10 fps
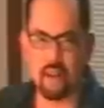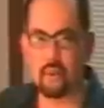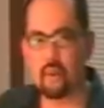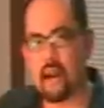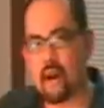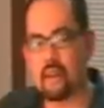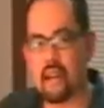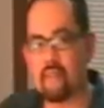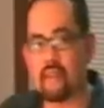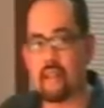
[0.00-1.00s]
want to crowd
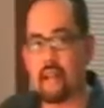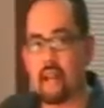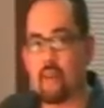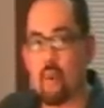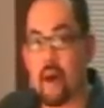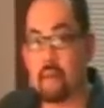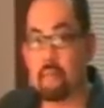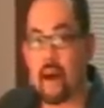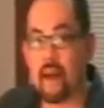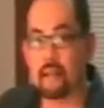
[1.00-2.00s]
everything in one
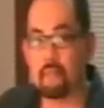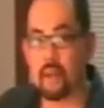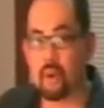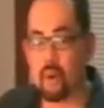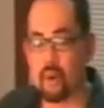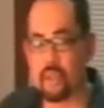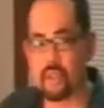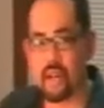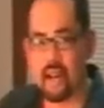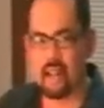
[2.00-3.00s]
pot
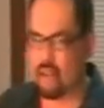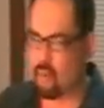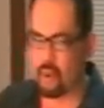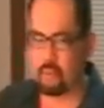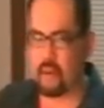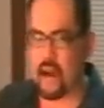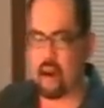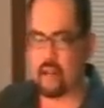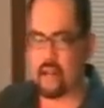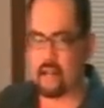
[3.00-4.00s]
because they won't
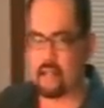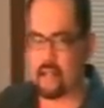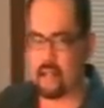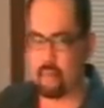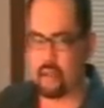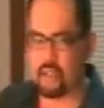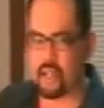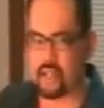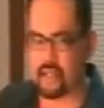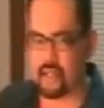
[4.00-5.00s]
brown and instead they will
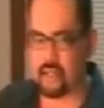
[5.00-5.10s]
just